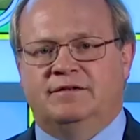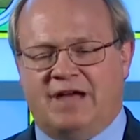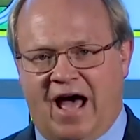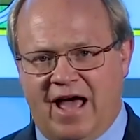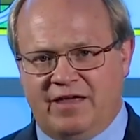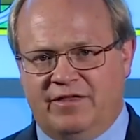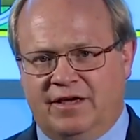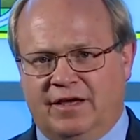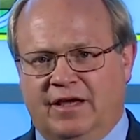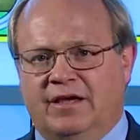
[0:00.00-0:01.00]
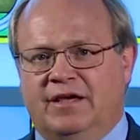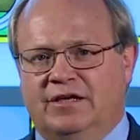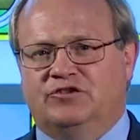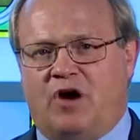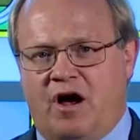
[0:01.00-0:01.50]
Tithing
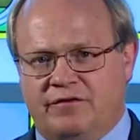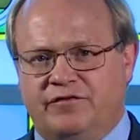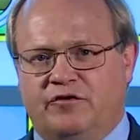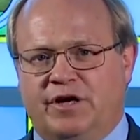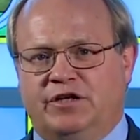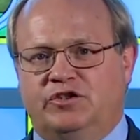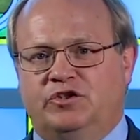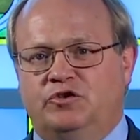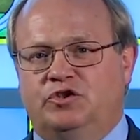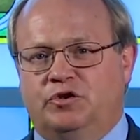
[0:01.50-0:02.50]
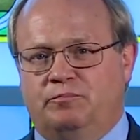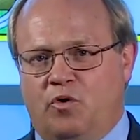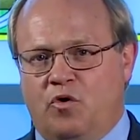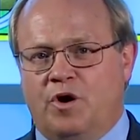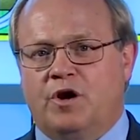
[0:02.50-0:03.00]
is offerings to
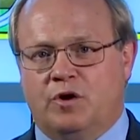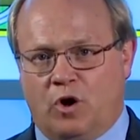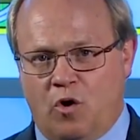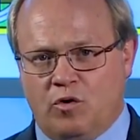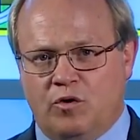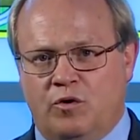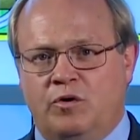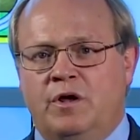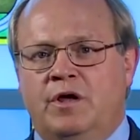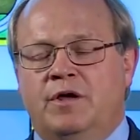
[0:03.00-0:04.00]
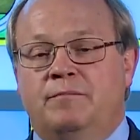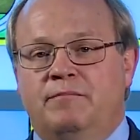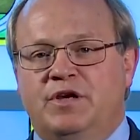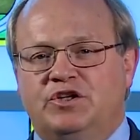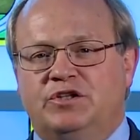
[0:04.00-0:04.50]
support local,
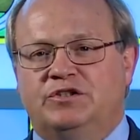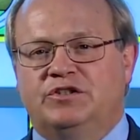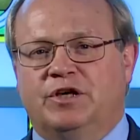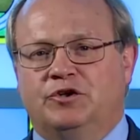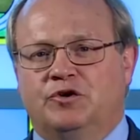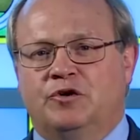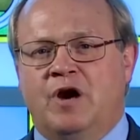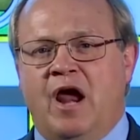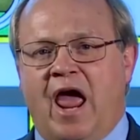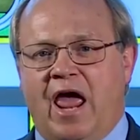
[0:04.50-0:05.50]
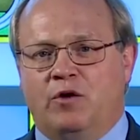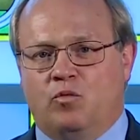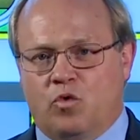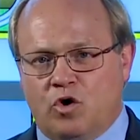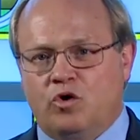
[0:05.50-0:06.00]
mission center, and
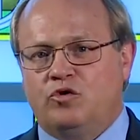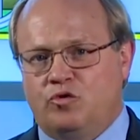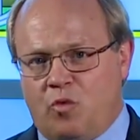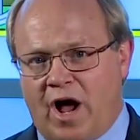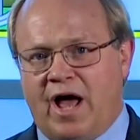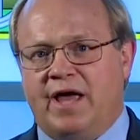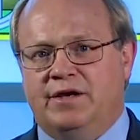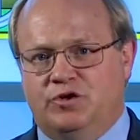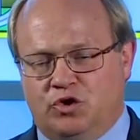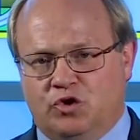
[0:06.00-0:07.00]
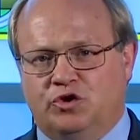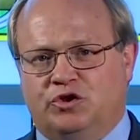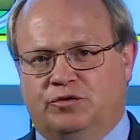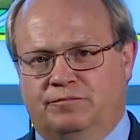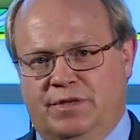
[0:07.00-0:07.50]
worldwide
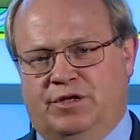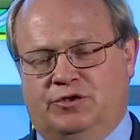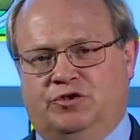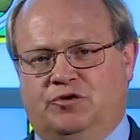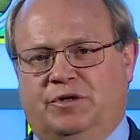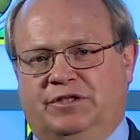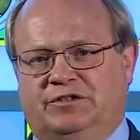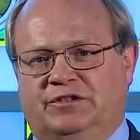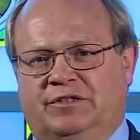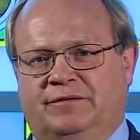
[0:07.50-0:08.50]
church ministries.